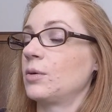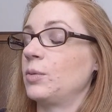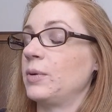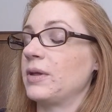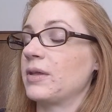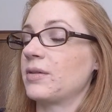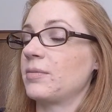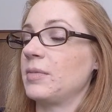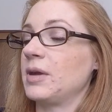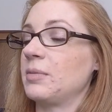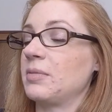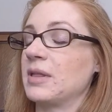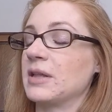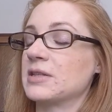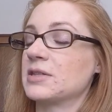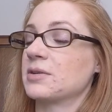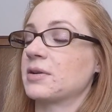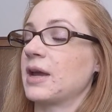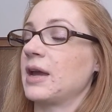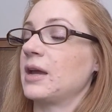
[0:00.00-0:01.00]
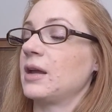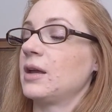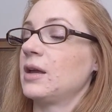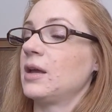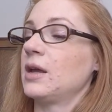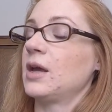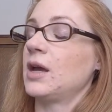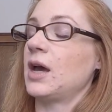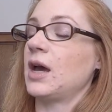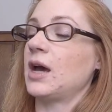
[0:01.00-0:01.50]
with me, that's okay.
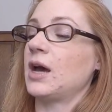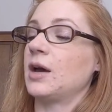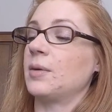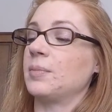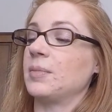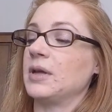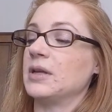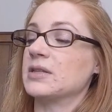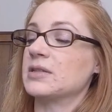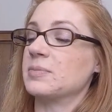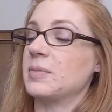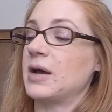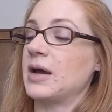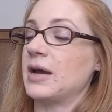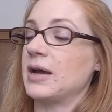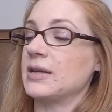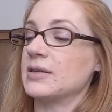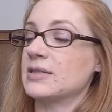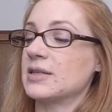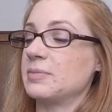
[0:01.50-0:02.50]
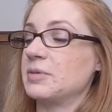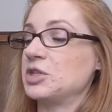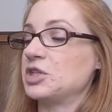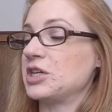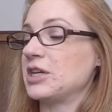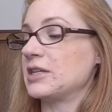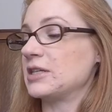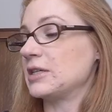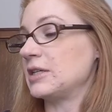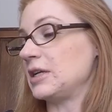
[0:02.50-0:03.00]
is my Some
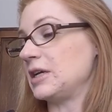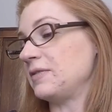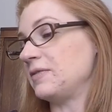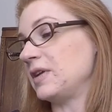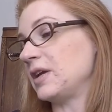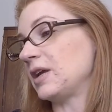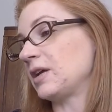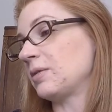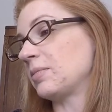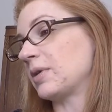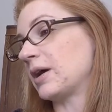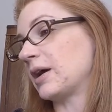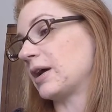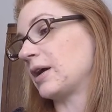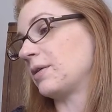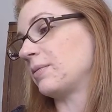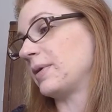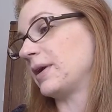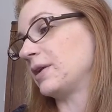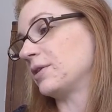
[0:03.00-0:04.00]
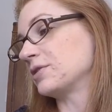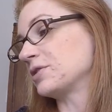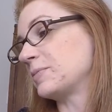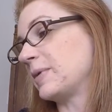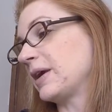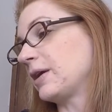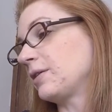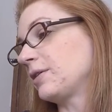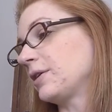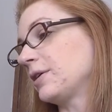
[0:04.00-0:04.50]
Enchanted Evening by Randall
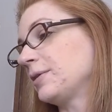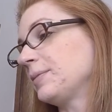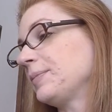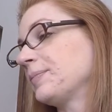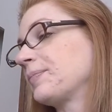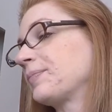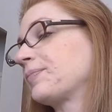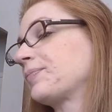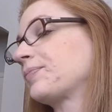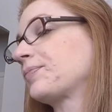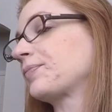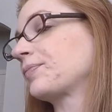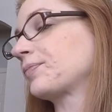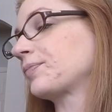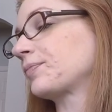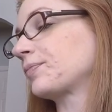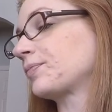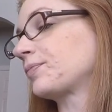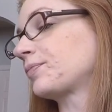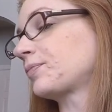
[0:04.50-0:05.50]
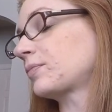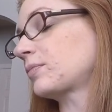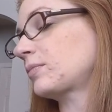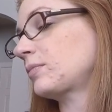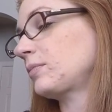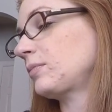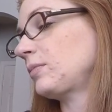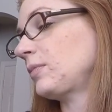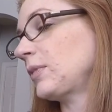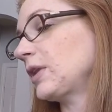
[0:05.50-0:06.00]
Spangler.
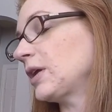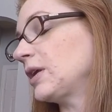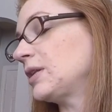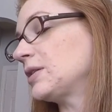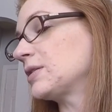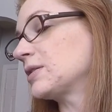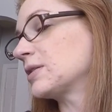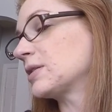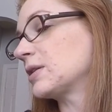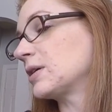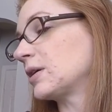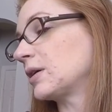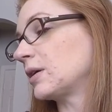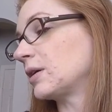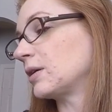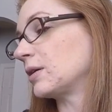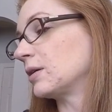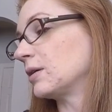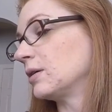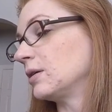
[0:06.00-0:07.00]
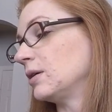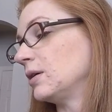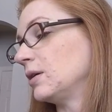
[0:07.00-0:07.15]
It's the